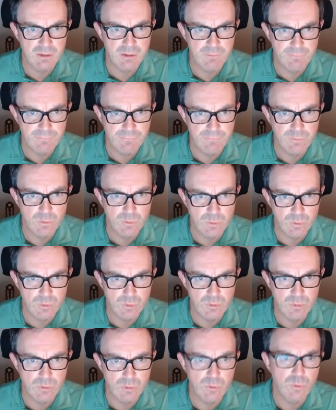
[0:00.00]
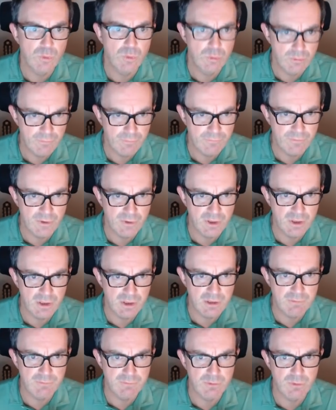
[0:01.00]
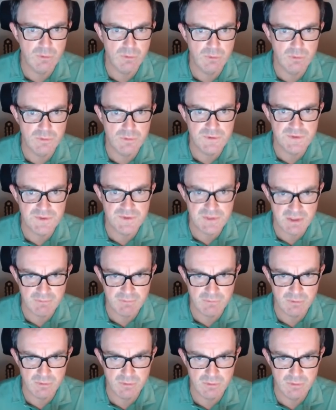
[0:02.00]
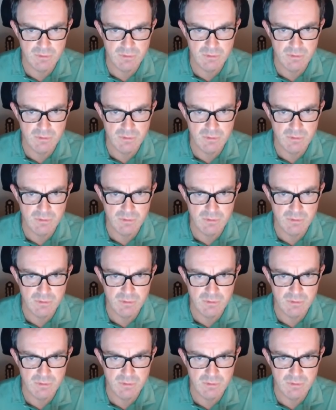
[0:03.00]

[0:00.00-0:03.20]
and a 4 or a 5 or a 7.